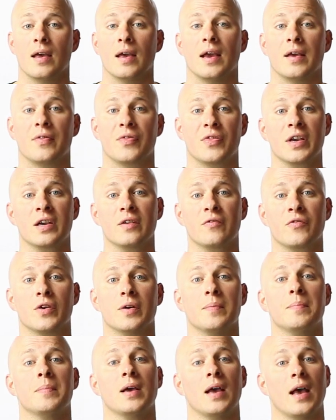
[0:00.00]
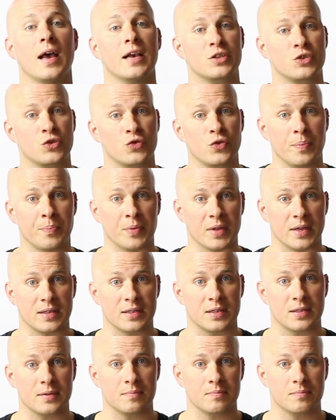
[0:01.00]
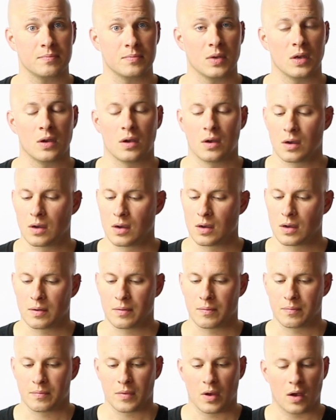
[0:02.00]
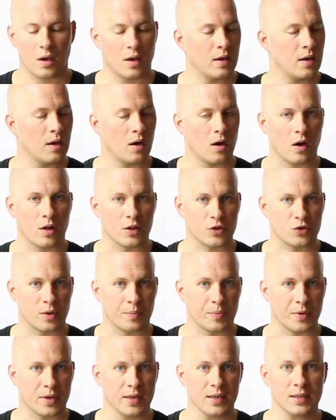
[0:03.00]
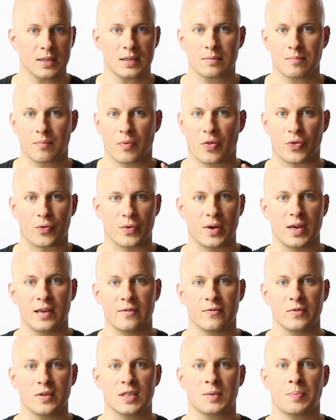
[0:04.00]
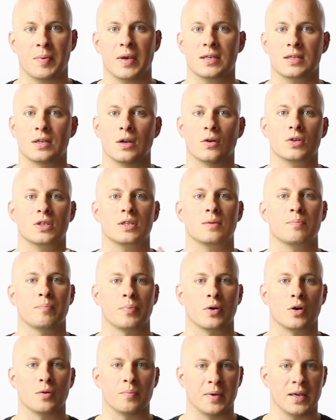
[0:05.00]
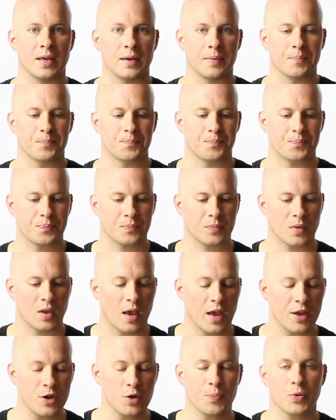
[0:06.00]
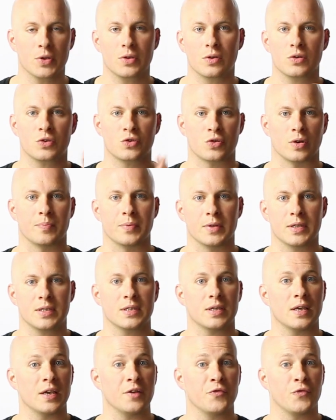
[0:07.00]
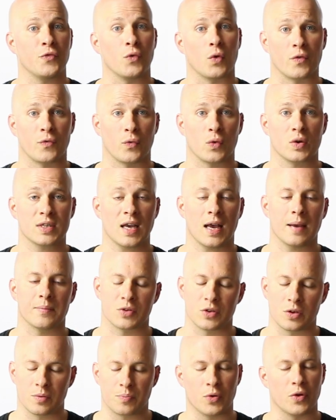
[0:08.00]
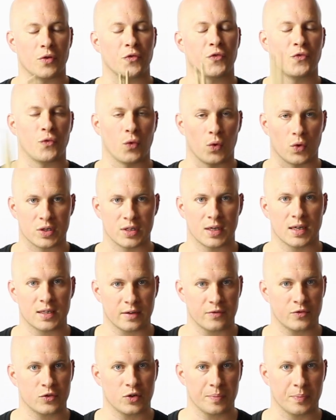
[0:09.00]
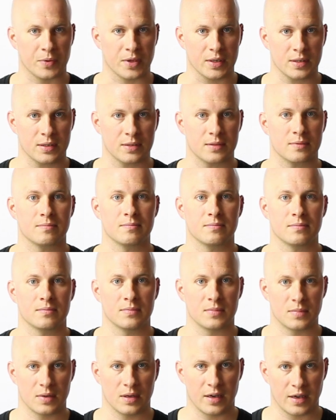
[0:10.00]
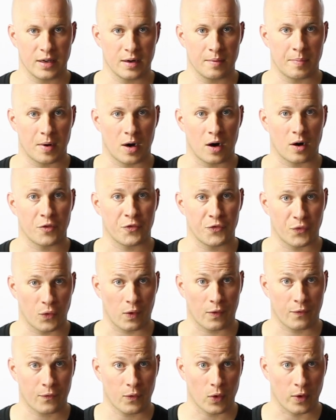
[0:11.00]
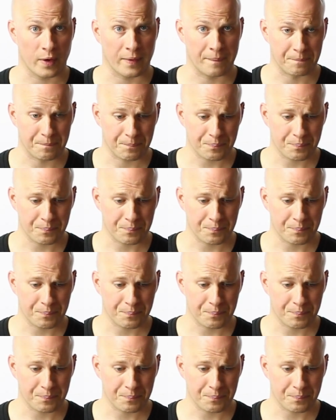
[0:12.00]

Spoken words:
and think of them as triplets. All a triplet is 3 evenly spaced notes per beat. And you put those triplets in 4/4 times. So you put 4 sets of triplets in a bar of 4/4.